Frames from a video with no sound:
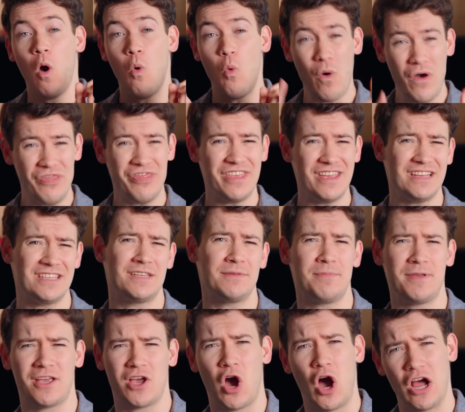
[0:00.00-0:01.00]
one thing to
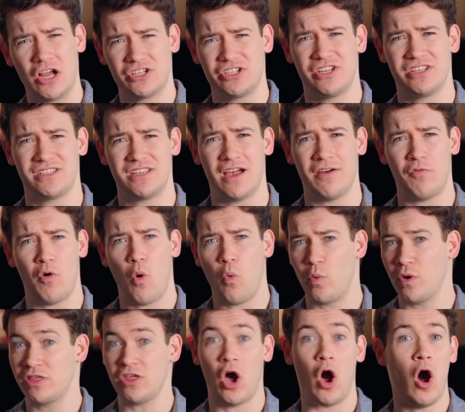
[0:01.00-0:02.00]
be cautious of
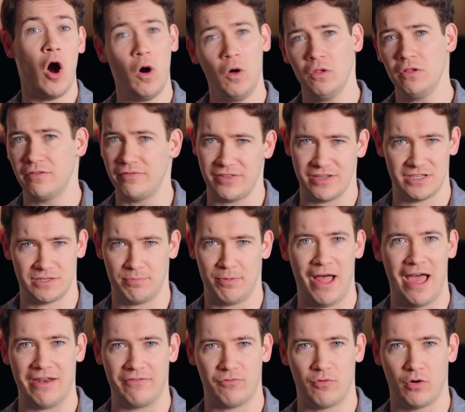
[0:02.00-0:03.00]
with all of these
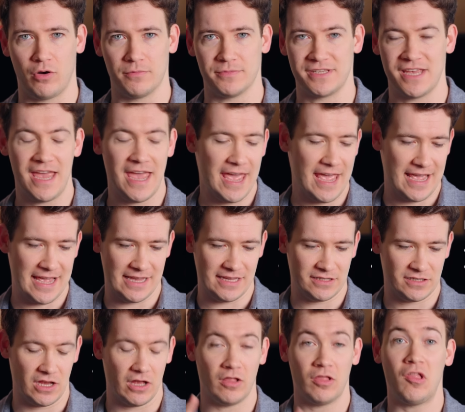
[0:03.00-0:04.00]
platforms
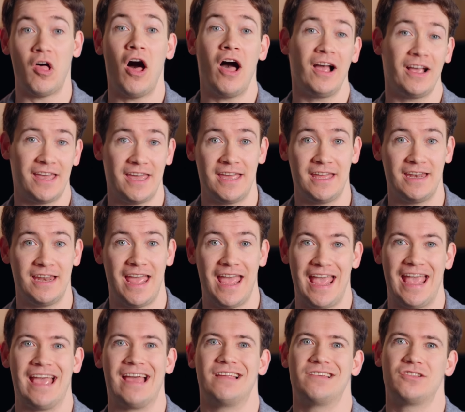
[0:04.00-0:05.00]
is lock-in
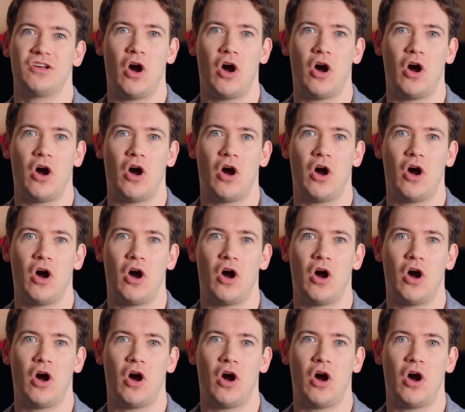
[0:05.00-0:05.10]
and